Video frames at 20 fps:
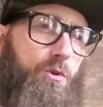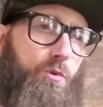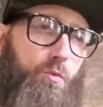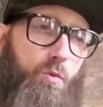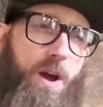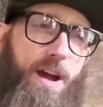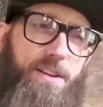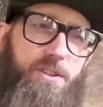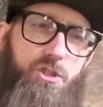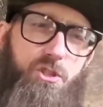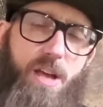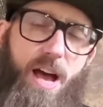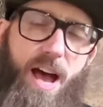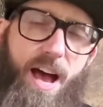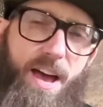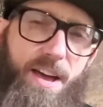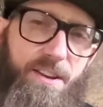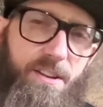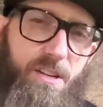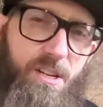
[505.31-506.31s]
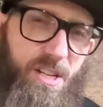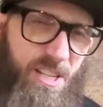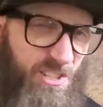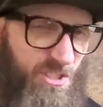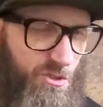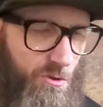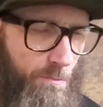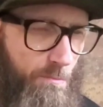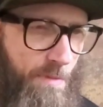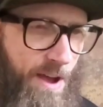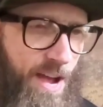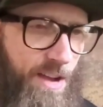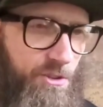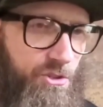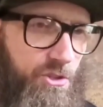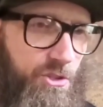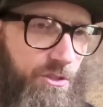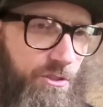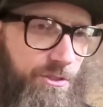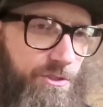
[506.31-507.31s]
The right side is the
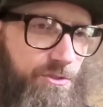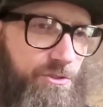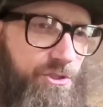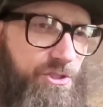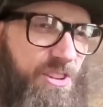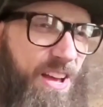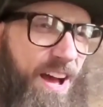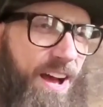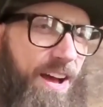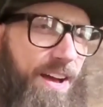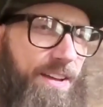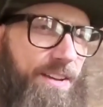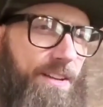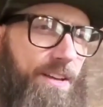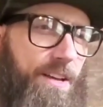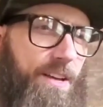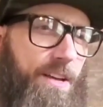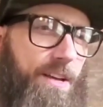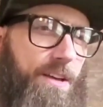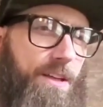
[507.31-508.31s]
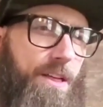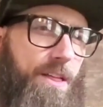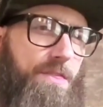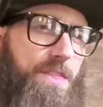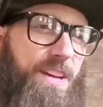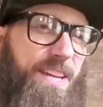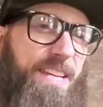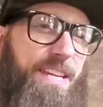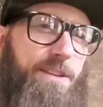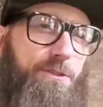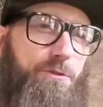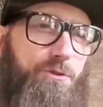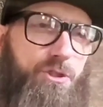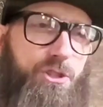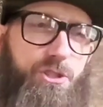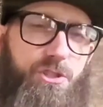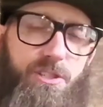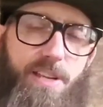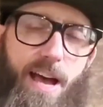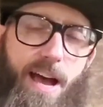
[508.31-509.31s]
masculine side, the
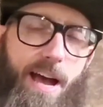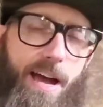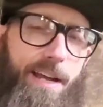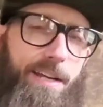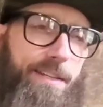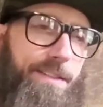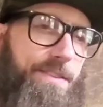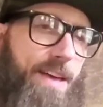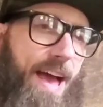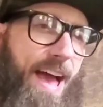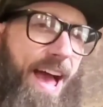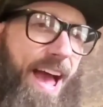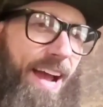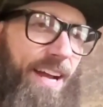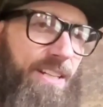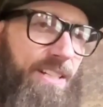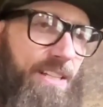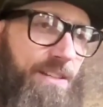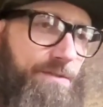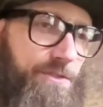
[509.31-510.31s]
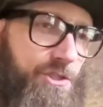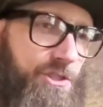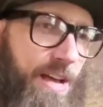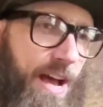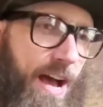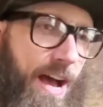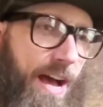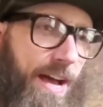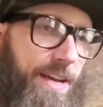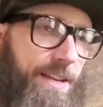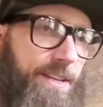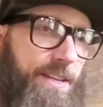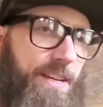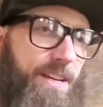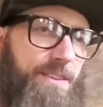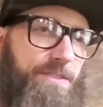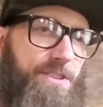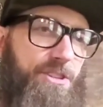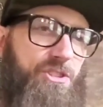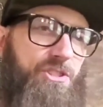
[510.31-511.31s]
energy side, the active side,
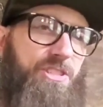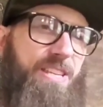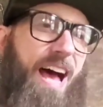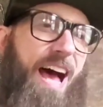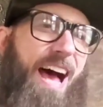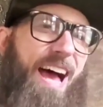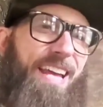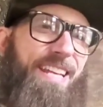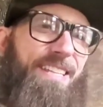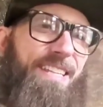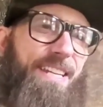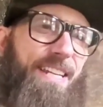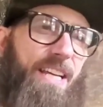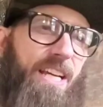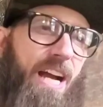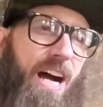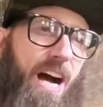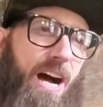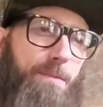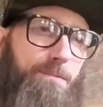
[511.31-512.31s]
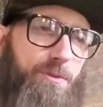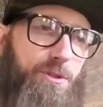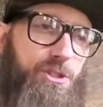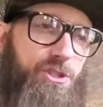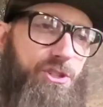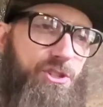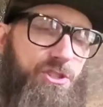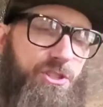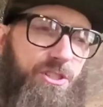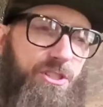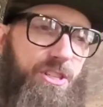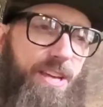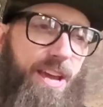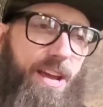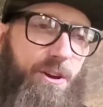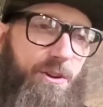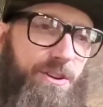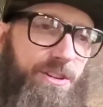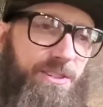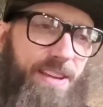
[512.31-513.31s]
the side that accomplishes and
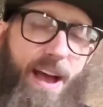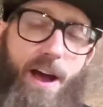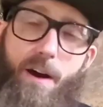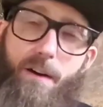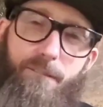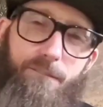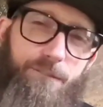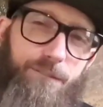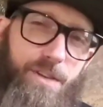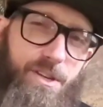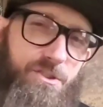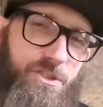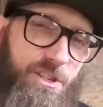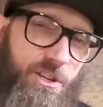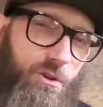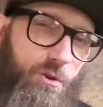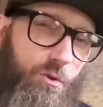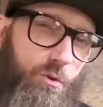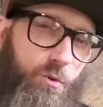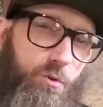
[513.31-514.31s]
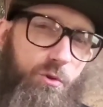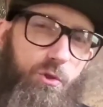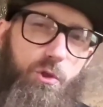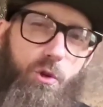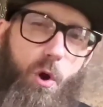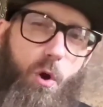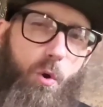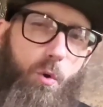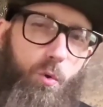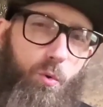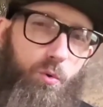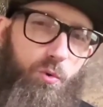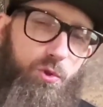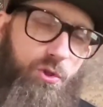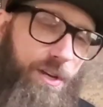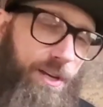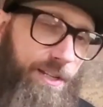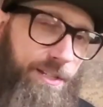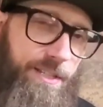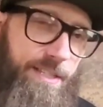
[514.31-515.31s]
carries out physical
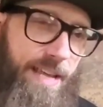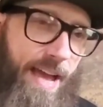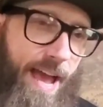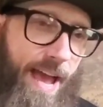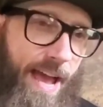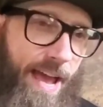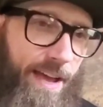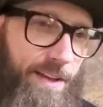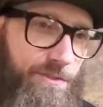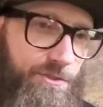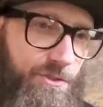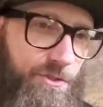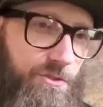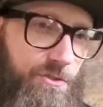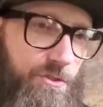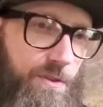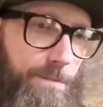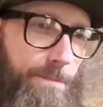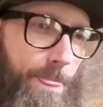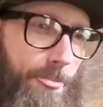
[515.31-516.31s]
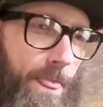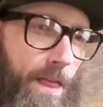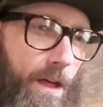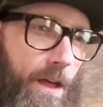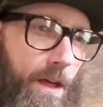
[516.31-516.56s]
goals and tasks.